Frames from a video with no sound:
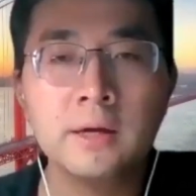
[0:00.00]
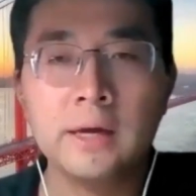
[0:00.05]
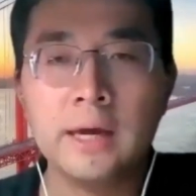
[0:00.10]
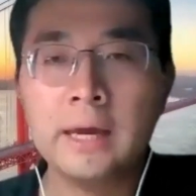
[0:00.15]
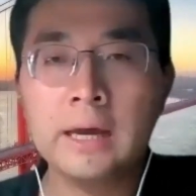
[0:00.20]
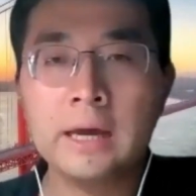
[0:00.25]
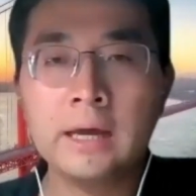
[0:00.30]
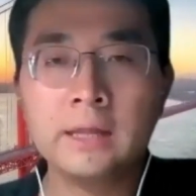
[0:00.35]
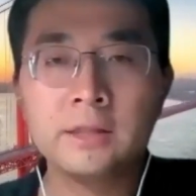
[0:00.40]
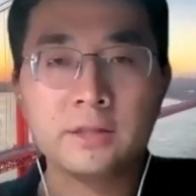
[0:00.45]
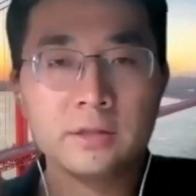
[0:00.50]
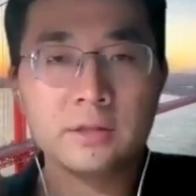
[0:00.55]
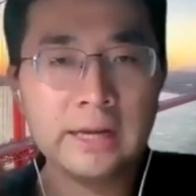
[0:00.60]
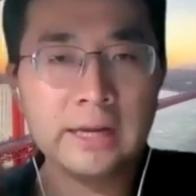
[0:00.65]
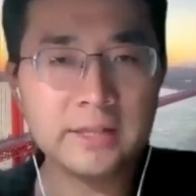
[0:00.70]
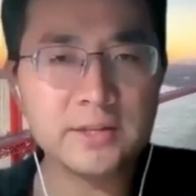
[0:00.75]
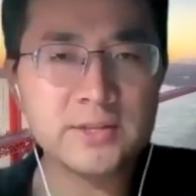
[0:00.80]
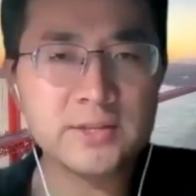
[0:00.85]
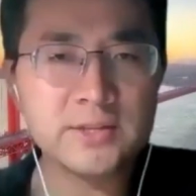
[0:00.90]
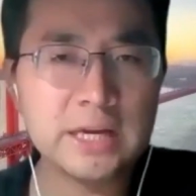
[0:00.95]
And
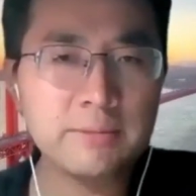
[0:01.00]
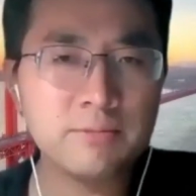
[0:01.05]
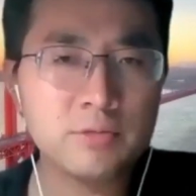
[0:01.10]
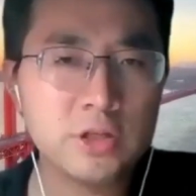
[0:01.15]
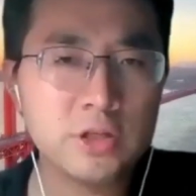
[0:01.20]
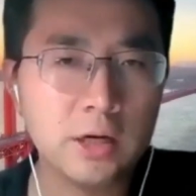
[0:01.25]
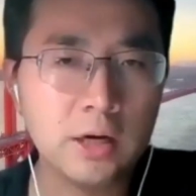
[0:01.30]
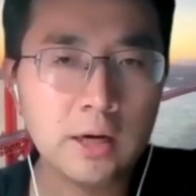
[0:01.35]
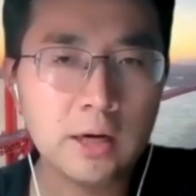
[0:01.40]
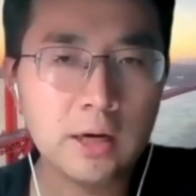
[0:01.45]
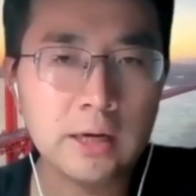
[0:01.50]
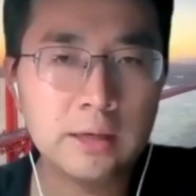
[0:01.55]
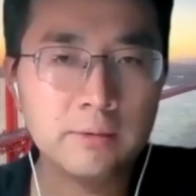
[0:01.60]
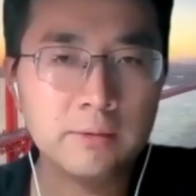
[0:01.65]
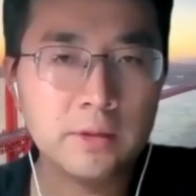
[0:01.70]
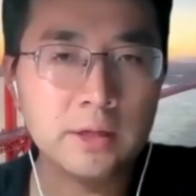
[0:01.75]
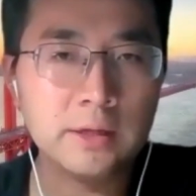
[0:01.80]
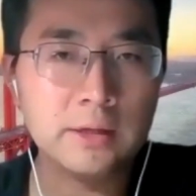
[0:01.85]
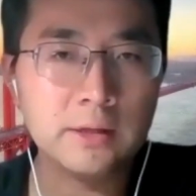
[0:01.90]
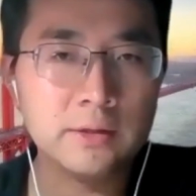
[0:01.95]
at the same
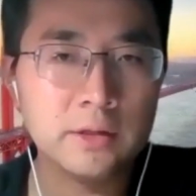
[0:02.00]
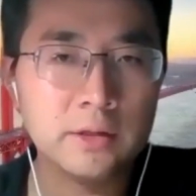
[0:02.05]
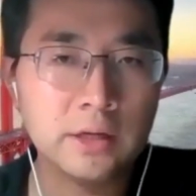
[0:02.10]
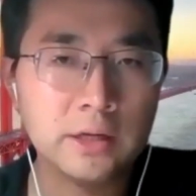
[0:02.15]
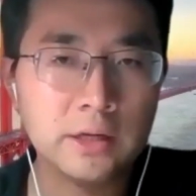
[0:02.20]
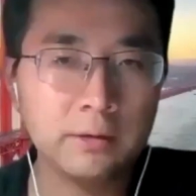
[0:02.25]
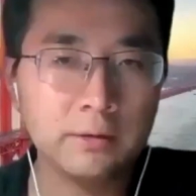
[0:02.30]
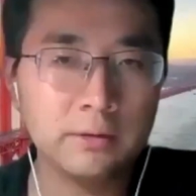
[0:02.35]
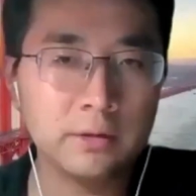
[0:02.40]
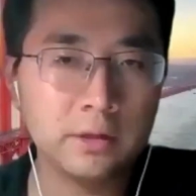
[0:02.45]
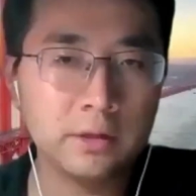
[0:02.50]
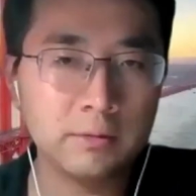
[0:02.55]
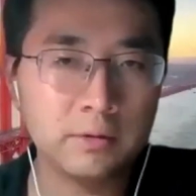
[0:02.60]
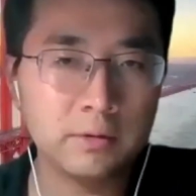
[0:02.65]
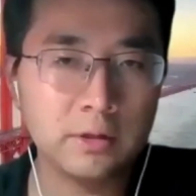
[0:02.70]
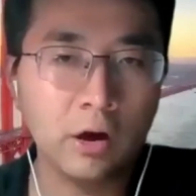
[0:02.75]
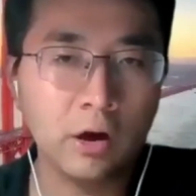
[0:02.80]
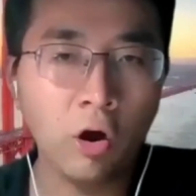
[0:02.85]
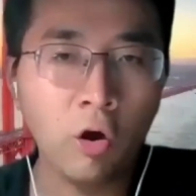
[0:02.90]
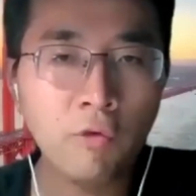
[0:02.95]
time, the
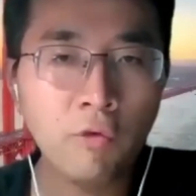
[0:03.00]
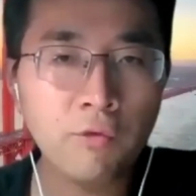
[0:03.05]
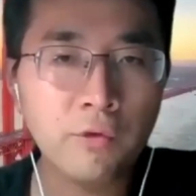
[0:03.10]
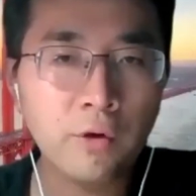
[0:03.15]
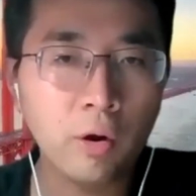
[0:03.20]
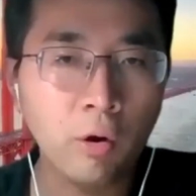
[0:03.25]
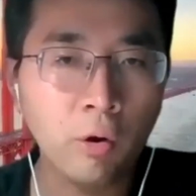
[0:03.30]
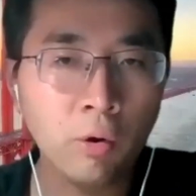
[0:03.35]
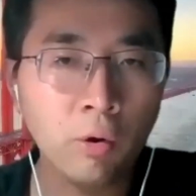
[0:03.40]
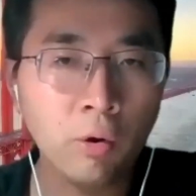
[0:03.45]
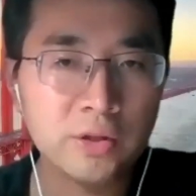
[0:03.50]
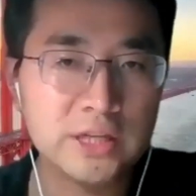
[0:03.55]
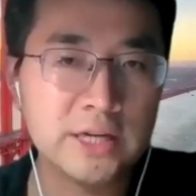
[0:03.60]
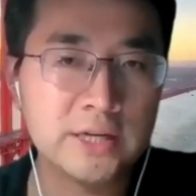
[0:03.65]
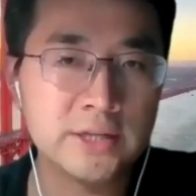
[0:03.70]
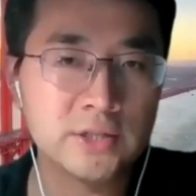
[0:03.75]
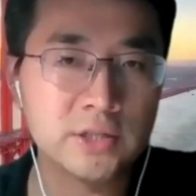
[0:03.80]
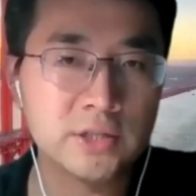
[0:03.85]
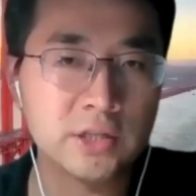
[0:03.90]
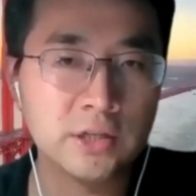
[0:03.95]
overall
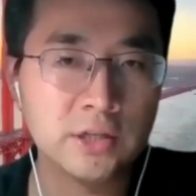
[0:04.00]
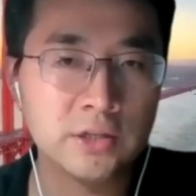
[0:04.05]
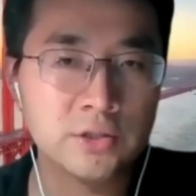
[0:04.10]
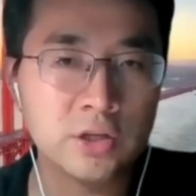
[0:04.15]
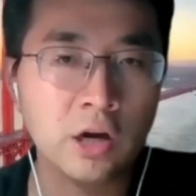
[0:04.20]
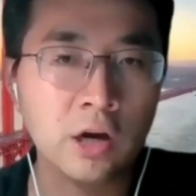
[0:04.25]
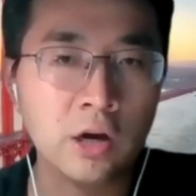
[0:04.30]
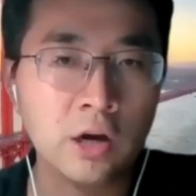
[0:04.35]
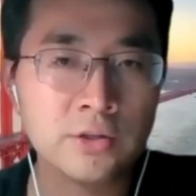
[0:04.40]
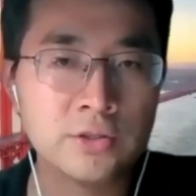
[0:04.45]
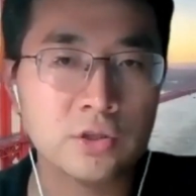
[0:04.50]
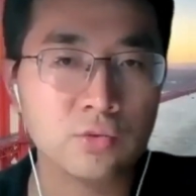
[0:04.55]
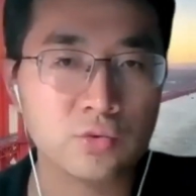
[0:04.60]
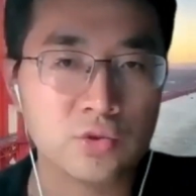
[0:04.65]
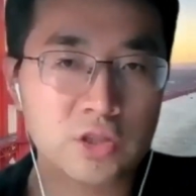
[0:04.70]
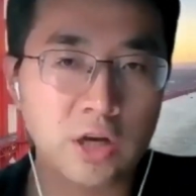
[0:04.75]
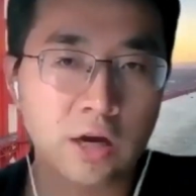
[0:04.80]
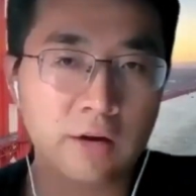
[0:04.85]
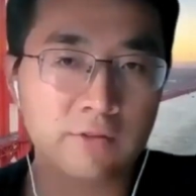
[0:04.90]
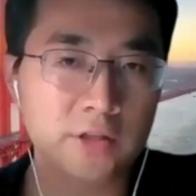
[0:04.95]
disk is also
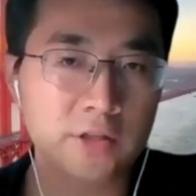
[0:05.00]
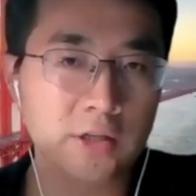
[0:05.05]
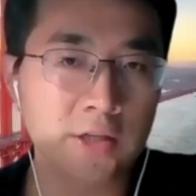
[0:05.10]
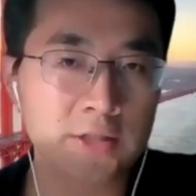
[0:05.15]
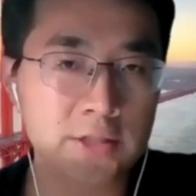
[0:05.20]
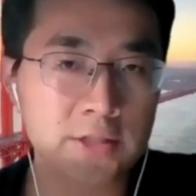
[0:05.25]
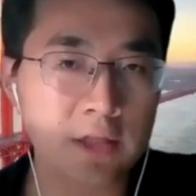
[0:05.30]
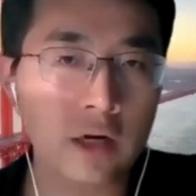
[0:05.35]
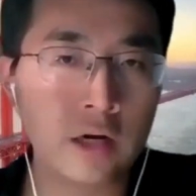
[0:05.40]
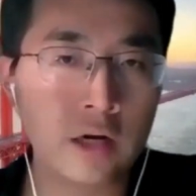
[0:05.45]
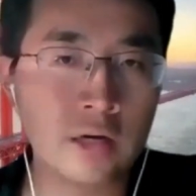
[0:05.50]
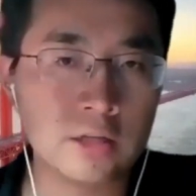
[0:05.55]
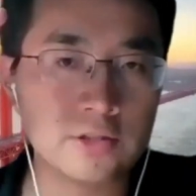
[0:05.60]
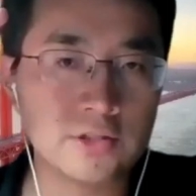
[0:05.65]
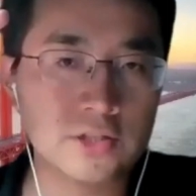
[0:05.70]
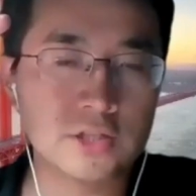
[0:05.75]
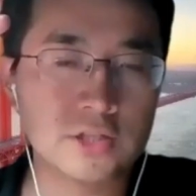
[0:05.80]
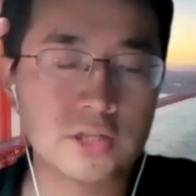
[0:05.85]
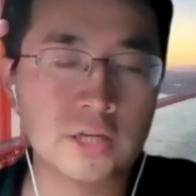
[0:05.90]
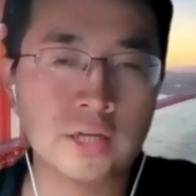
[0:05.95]
soft. It's not
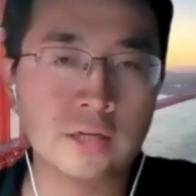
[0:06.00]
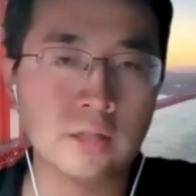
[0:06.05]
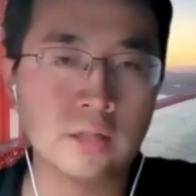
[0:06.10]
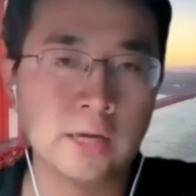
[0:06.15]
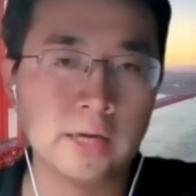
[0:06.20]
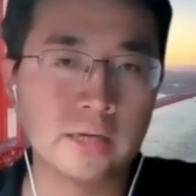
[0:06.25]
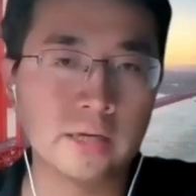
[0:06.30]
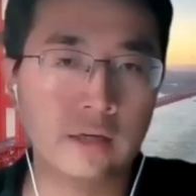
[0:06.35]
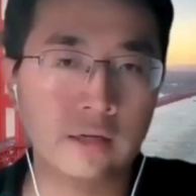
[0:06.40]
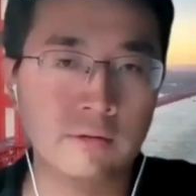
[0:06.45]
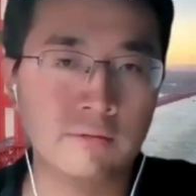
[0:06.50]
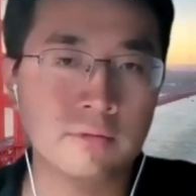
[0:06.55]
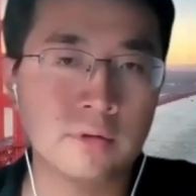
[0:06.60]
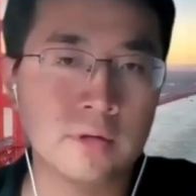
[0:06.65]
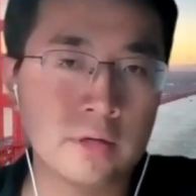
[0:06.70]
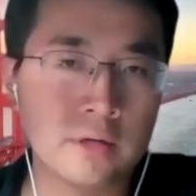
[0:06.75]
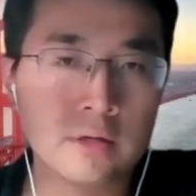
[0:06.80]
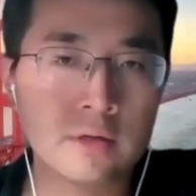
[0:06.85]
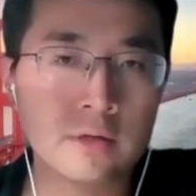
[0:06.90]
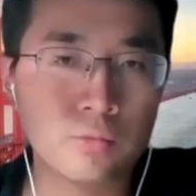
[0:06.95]
stick like a
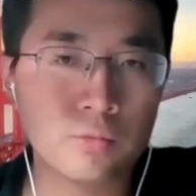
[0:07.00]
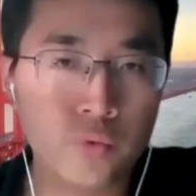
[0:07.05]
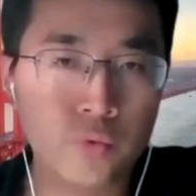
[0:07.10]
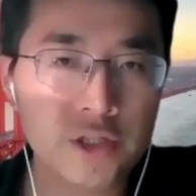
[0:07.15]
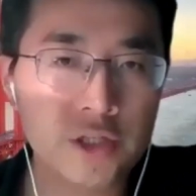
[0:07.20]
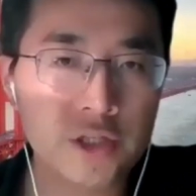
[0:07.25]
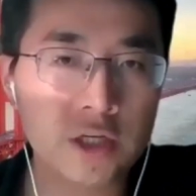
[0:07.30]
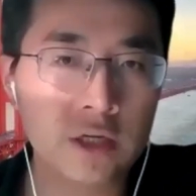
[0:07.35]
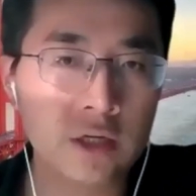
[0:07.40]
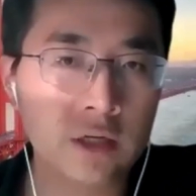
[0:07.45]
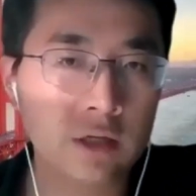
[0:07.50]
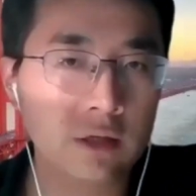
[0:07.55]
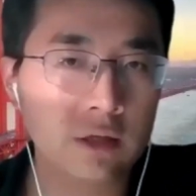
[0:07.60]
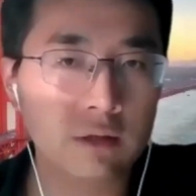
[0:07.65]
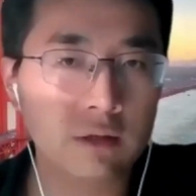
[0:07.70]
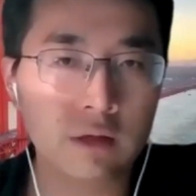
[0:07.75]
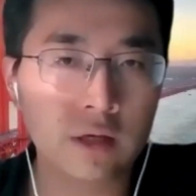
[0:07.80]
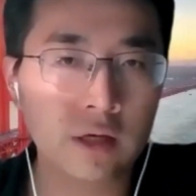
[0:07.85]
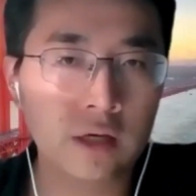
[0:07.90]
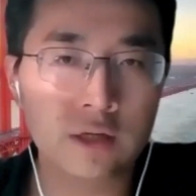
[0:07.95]
rigid
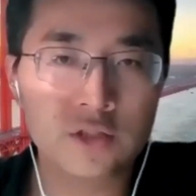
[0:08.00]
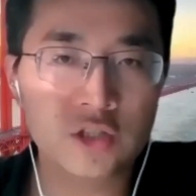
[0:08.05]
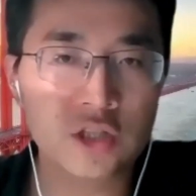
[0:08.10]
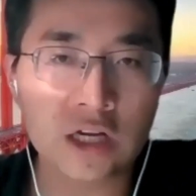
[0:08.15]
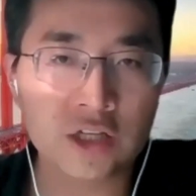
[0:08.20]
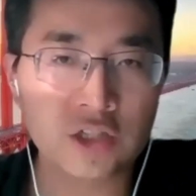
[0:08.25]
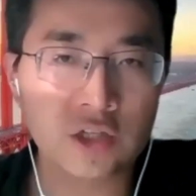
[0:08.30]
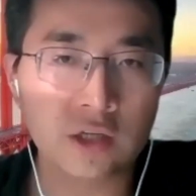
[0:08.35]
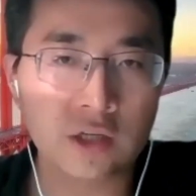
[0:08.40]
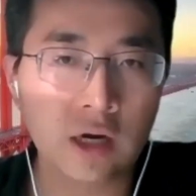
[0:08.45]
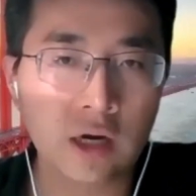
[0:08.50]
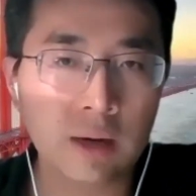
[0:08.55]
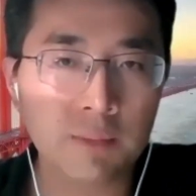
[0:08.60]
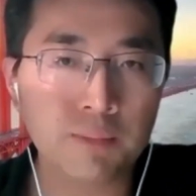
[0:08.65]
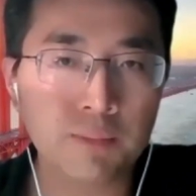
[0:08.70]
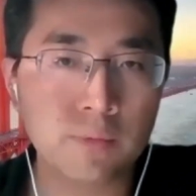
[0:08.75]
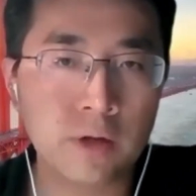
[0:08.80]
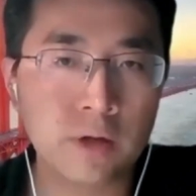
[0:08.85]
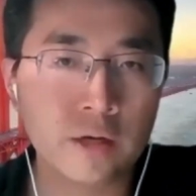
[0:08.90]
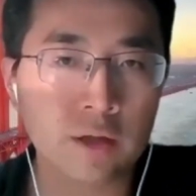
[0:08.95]
suction
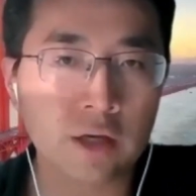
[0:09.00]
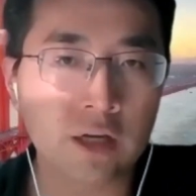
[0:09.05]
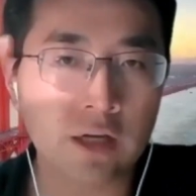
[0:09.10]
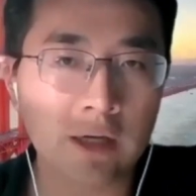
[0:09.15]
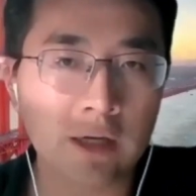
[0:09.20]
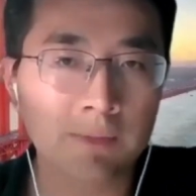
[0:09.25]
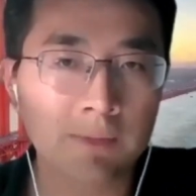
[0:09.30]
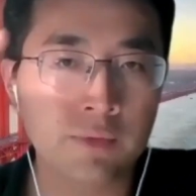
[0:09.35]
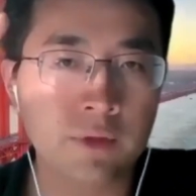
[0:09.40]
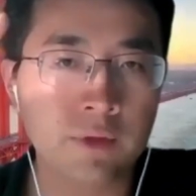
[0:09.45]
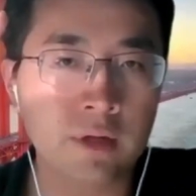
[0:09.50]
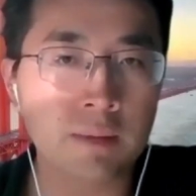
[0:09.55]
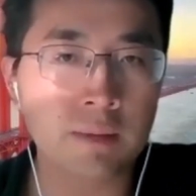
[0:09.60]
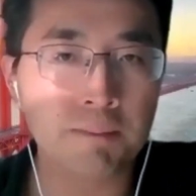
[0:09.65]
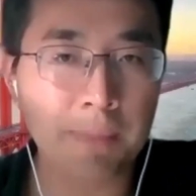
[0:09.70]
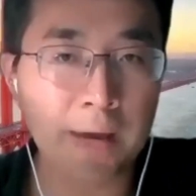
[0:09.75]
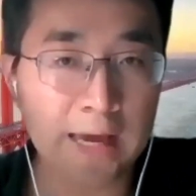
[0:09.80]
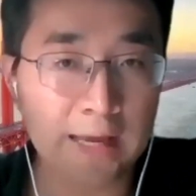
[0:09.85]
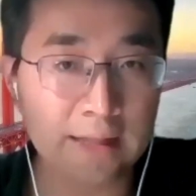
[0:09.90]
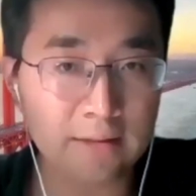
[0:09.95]
cup. It can
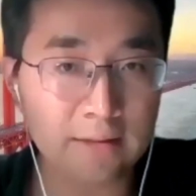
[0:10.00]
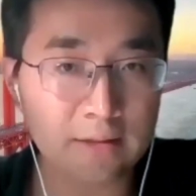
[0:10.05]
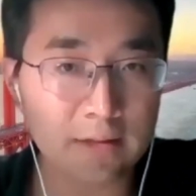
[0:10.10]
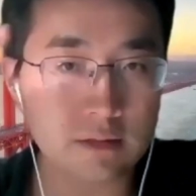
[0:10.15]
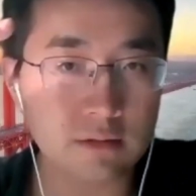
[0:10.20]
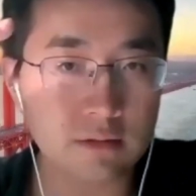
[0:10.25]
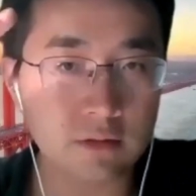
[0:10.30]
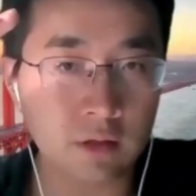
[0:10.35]
bend,